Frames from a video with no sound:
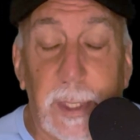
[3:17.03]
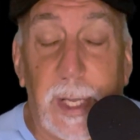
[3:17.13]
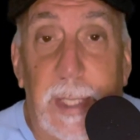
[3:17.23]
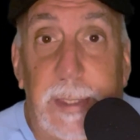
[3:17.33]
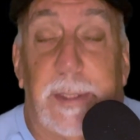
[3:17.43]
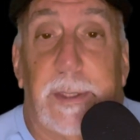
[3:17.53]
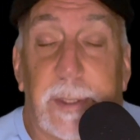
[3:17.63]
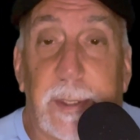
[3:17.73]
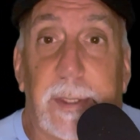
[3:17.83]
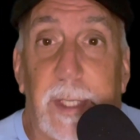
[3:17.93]
I
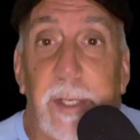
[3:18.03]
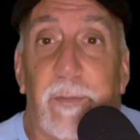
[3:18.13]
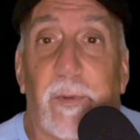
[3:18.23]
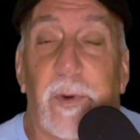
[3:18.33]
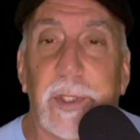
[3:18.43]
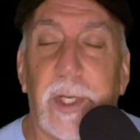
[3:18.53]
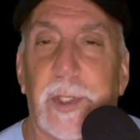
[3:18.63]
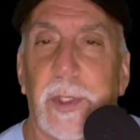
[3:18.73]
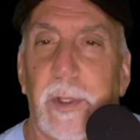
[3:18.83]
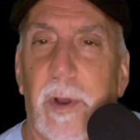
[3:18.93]
did it for
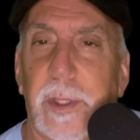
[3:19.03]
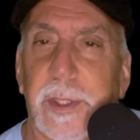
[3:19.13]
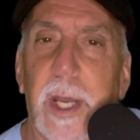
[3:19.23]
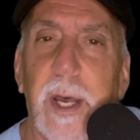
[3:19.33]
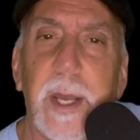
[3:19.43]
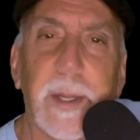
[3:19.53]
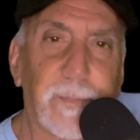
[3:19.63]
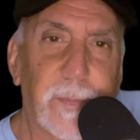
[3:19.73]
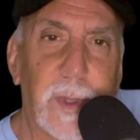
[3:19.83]
such a long time.